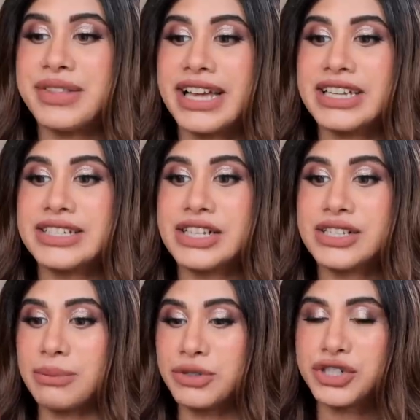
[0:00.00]
There is
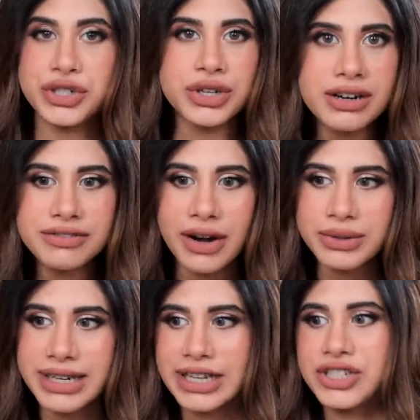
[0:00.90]
some sugar
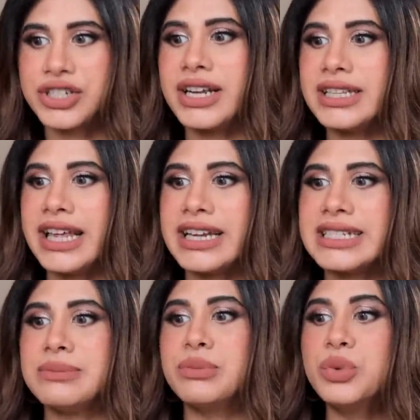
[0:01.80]
foundation, there
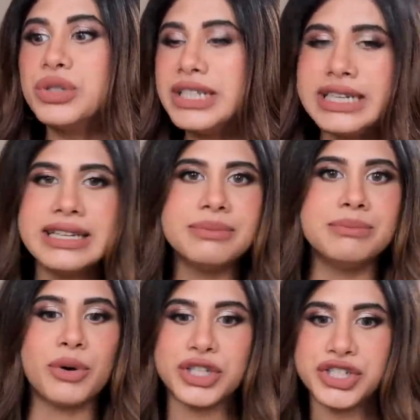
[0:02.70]
is moody
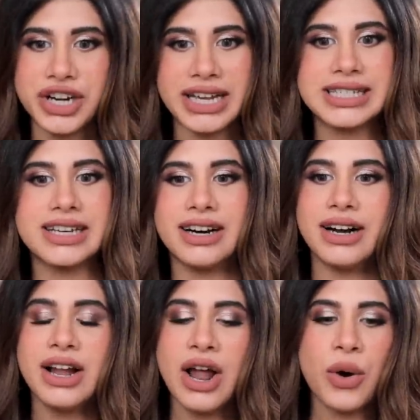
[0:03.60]
moisturizer,